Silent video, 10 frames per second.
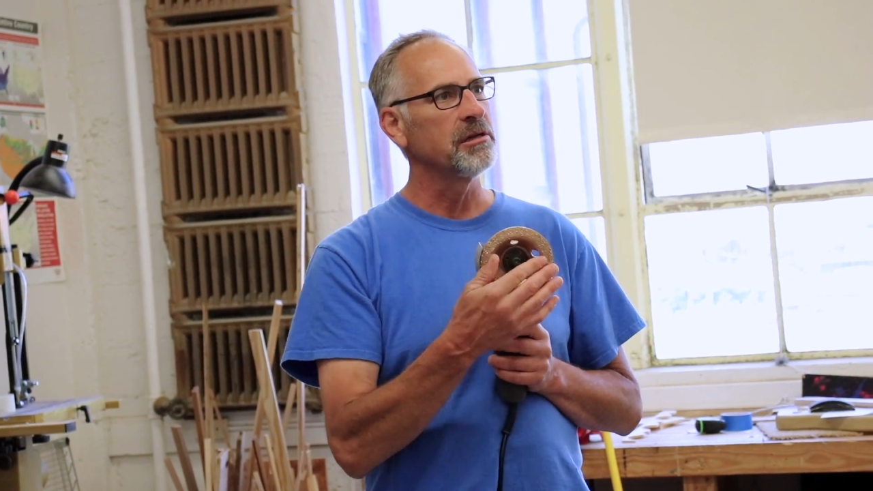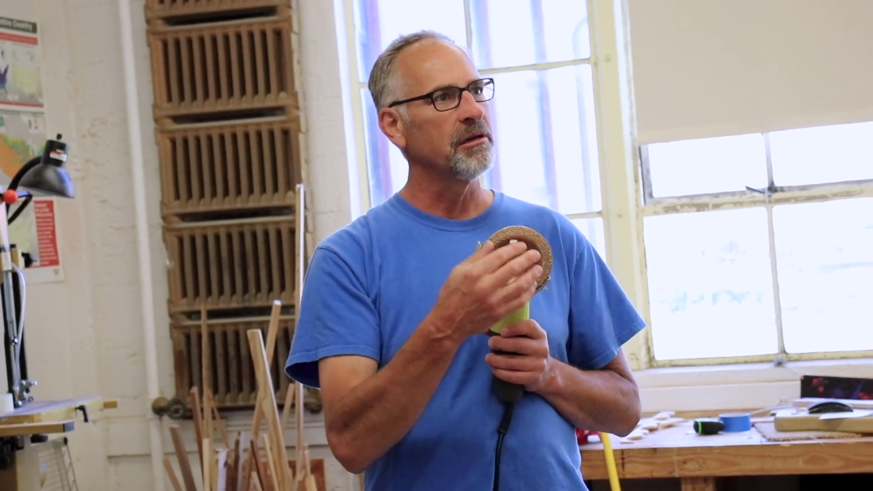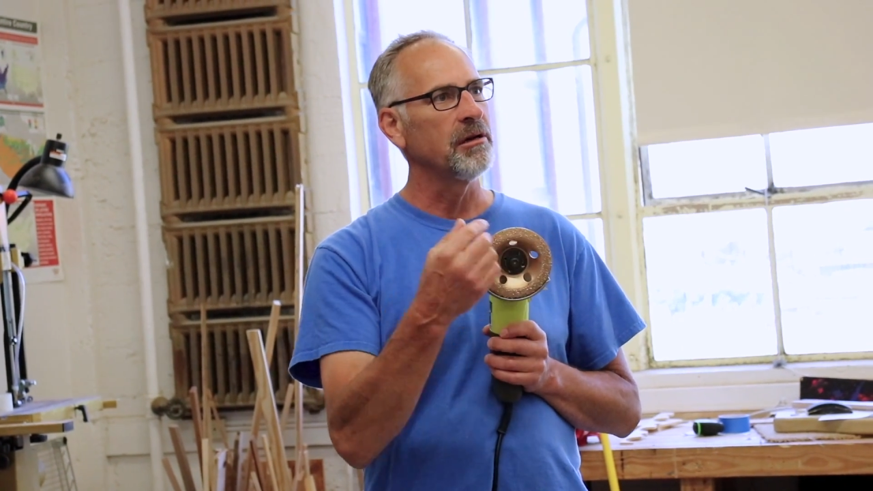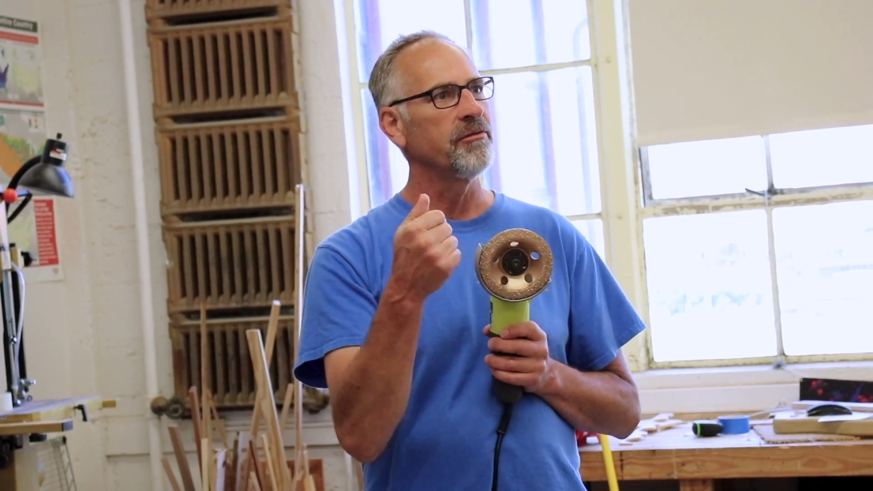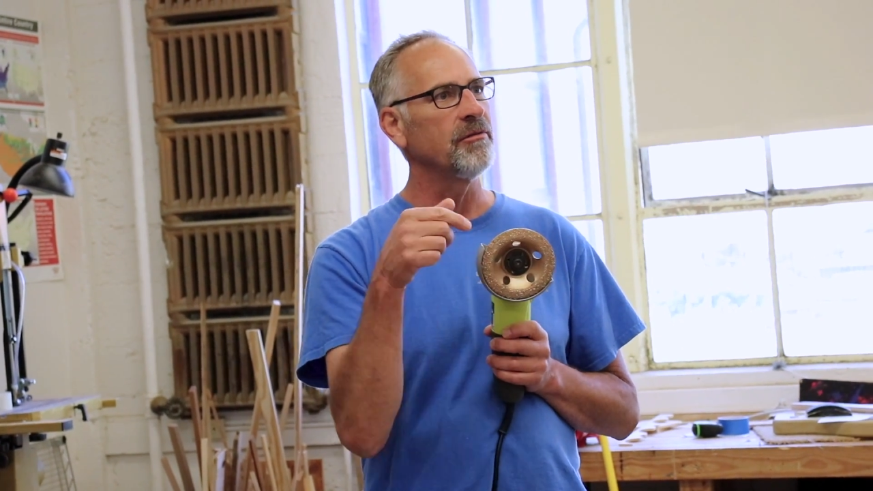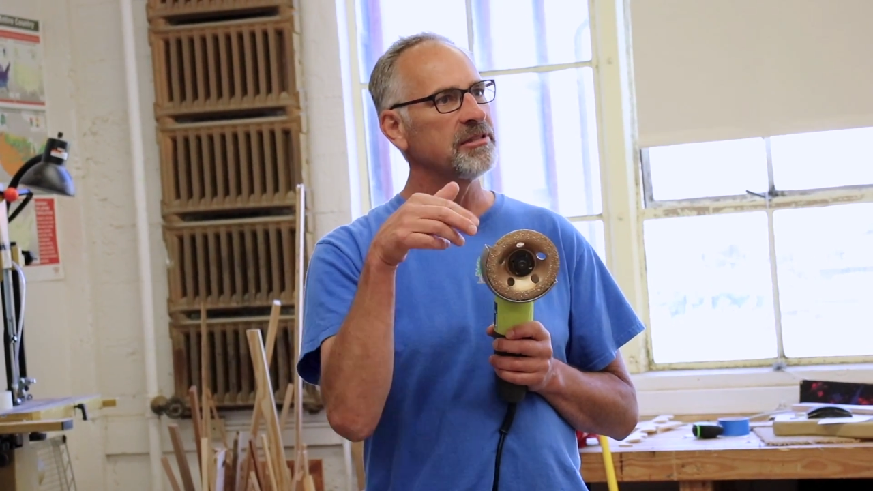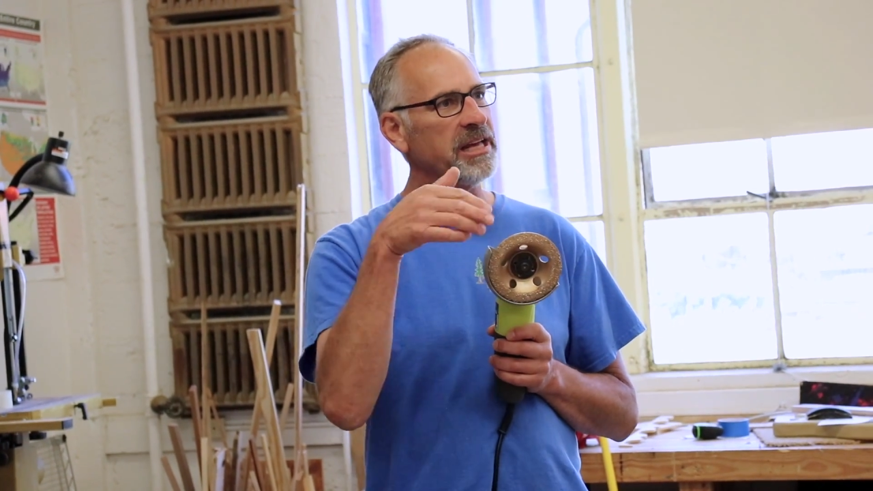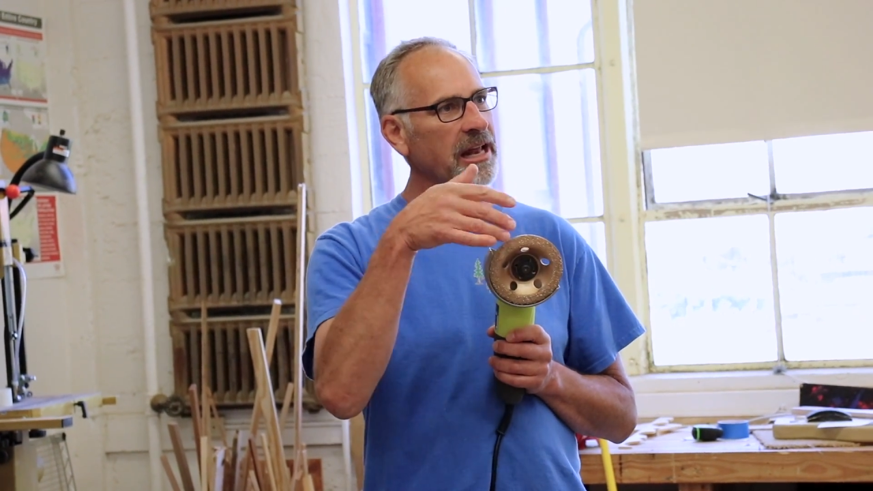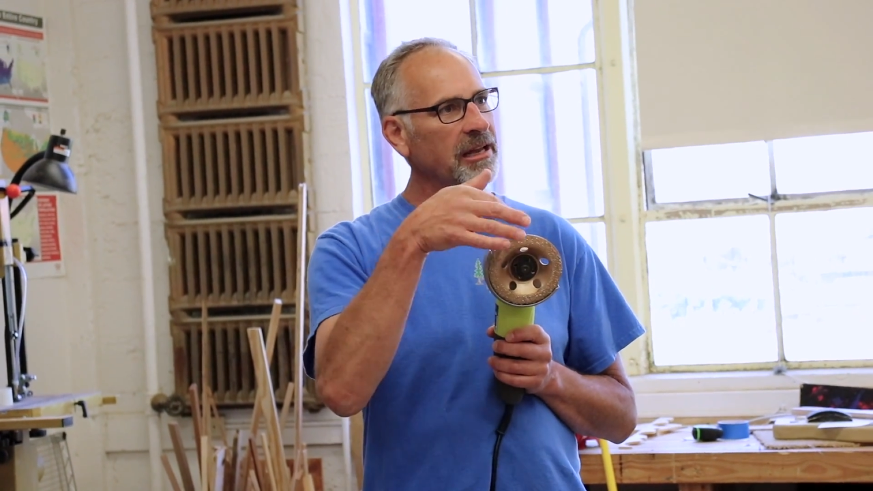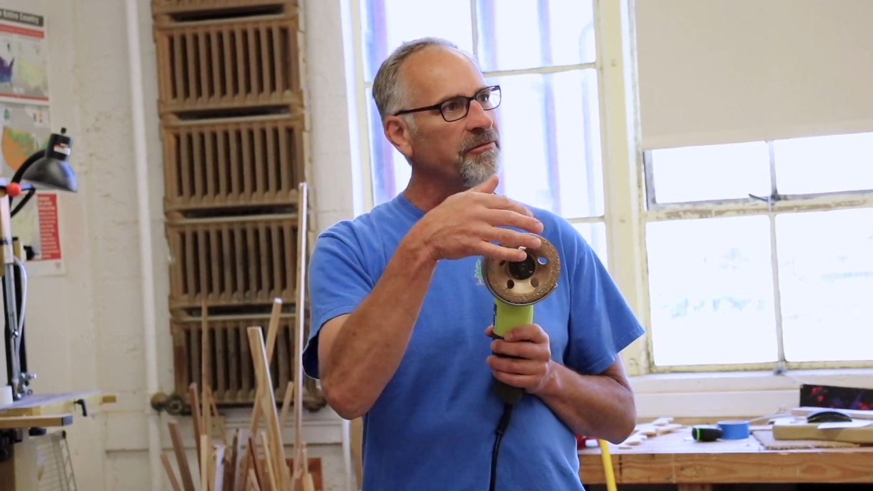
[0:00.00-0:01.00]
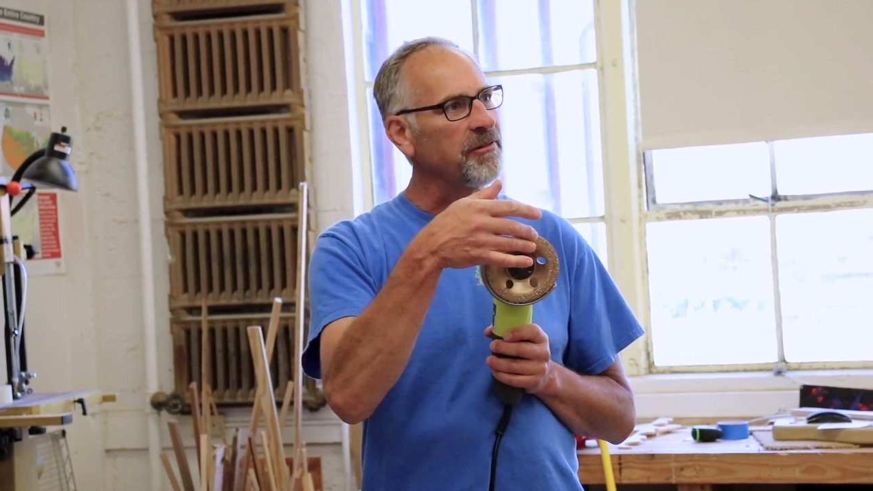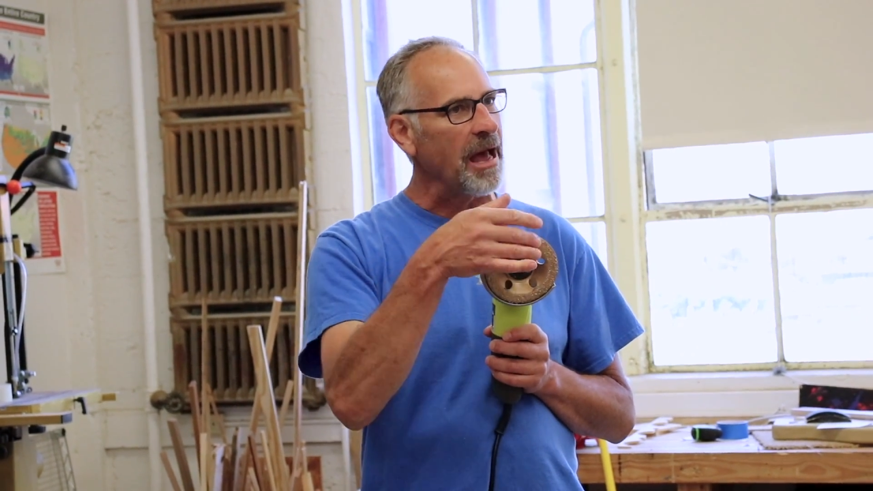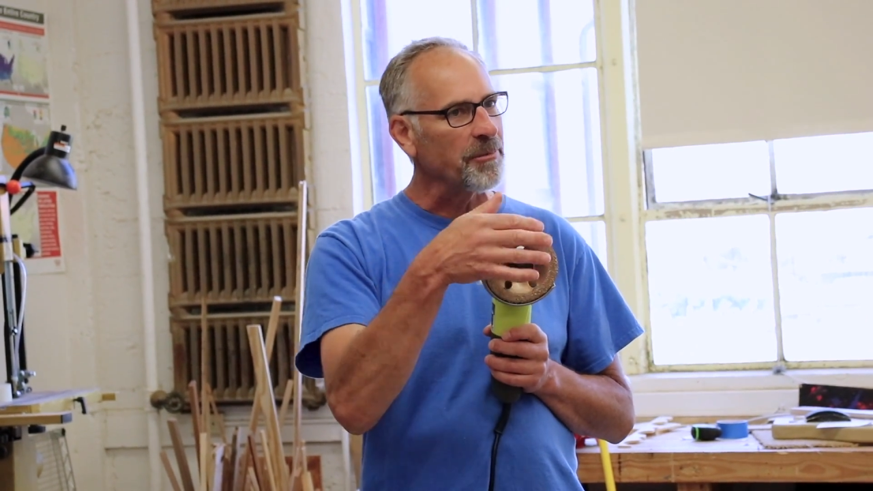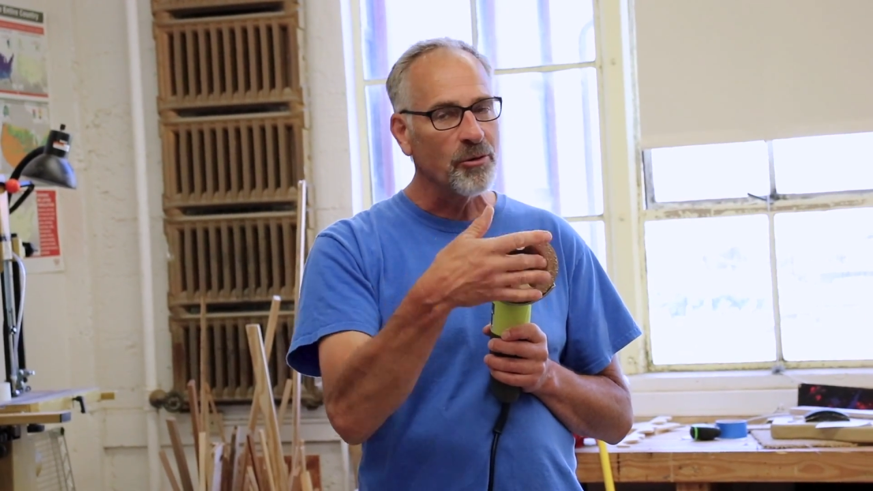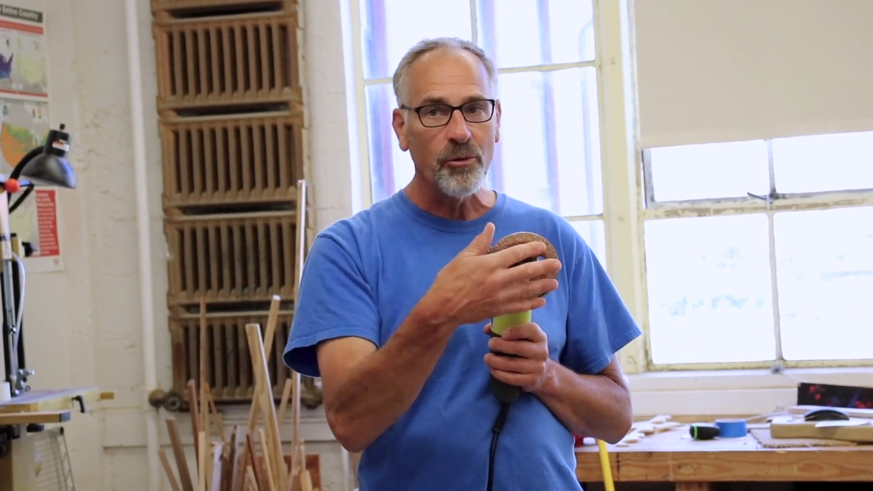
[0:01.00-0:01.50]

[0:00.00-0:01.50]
little sanding flapper